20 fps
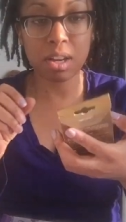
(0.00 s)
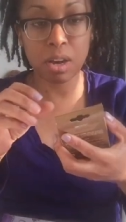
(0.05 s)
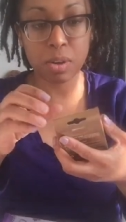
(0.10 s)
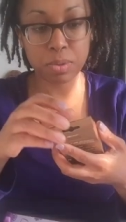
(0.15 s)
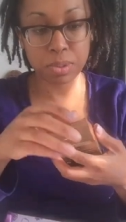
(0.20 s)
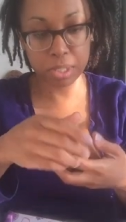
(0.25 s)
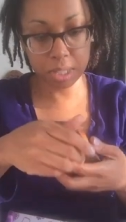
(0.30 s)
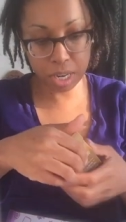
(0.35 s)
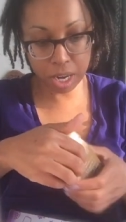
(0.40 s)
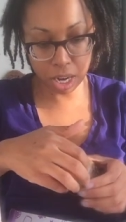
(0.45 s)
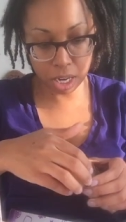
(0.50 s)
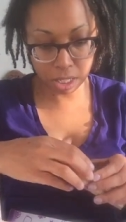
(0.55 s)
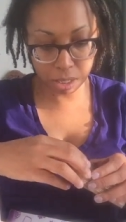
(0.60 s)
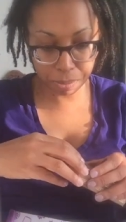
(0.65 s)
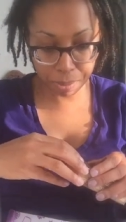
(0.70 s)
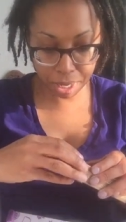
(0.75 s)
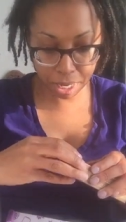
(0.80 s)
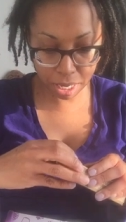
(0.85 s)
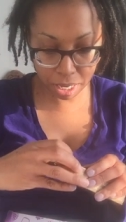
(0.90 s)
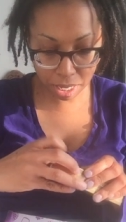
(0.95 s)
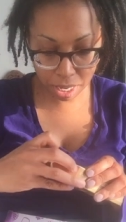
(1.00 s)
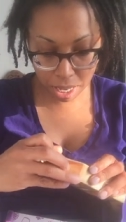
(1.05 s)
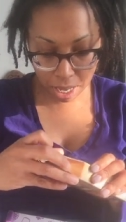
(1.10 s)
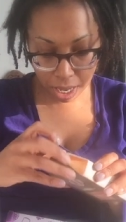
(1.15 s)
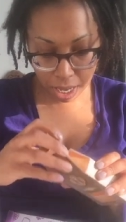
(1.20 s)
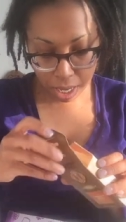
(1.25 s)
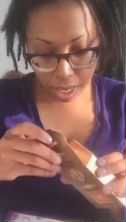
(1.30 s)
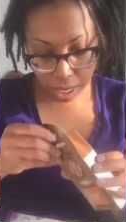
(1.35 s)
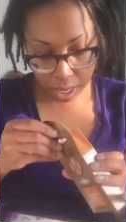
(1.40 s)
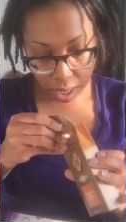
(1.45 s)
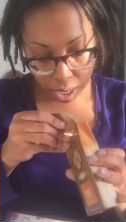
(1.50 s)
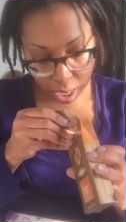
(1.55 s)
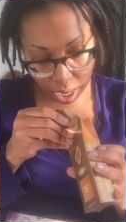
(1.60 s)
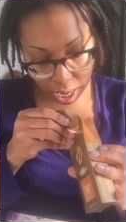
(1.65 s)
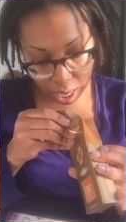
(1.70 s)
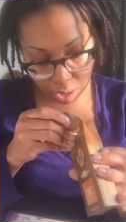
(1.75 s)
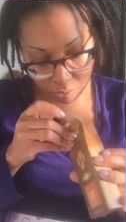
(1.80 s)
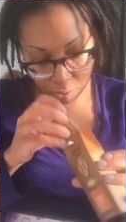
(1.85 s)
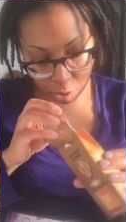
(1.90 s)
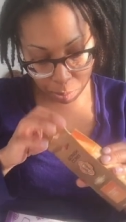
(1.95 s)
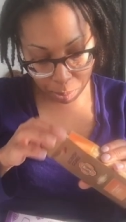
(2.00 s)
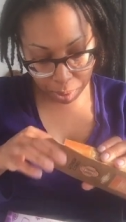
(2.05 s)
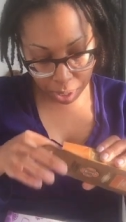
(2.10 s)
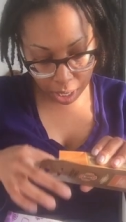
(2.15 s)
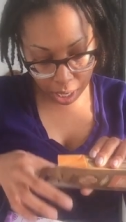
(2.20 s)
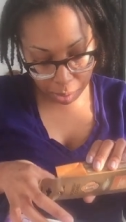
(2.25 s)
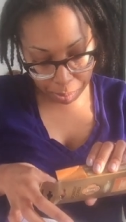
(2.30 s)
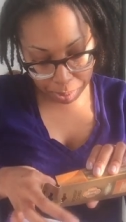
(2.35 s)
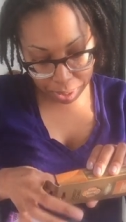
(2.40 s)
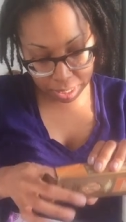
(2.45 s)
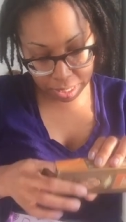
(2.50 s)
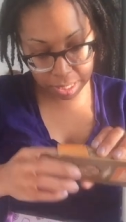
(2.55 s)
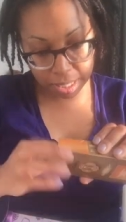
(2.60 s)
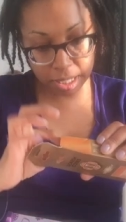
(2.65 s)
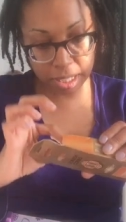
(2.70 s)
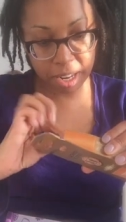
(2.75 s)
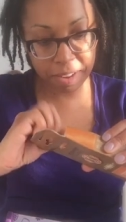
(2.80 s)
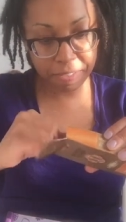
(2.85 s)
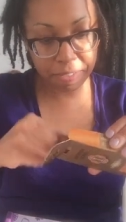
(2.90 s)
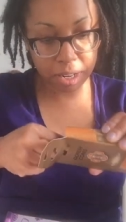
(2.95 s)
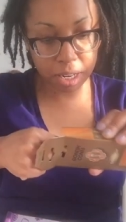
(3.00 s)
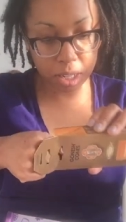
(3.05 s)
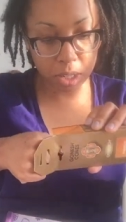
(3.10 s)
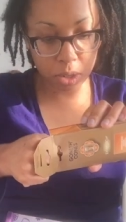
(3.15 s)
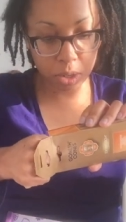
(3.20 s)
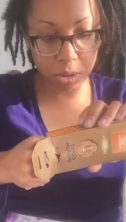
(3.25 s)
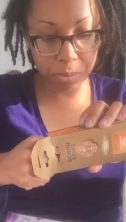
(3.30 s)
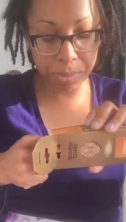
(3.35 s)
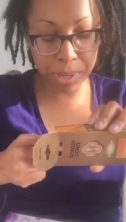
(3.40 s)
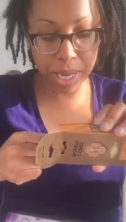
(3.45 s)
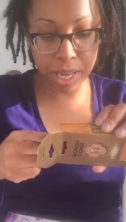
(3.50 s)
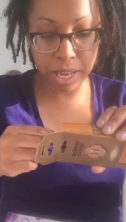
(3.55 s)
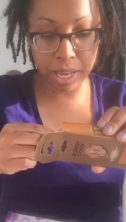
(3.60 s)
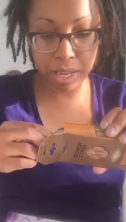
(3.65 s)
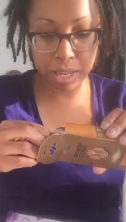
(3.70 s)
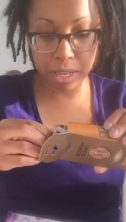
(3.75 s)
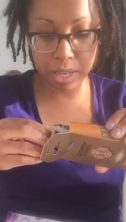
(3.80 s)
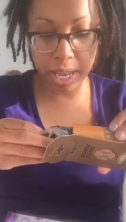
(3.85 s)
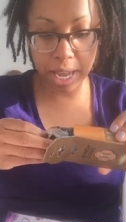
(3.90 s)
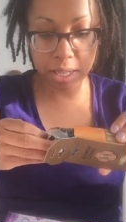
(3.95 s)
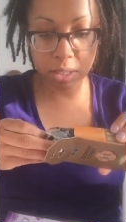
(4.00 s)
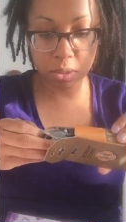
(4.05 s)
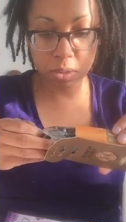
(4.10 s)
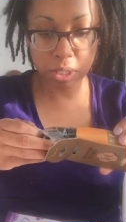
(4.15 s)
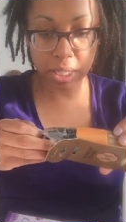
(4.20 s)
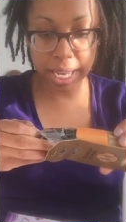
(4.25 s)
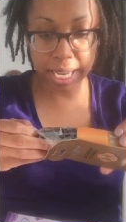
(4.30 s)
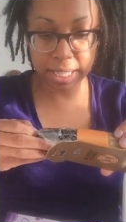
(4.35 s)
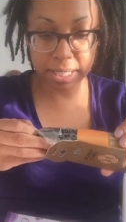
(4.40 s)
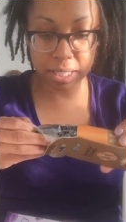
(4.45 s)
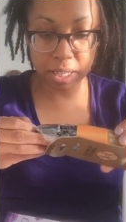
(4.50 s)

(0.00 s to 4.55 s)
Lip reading: cones in here. So I'm going to kind of open it up and sniff it a little bit. I do like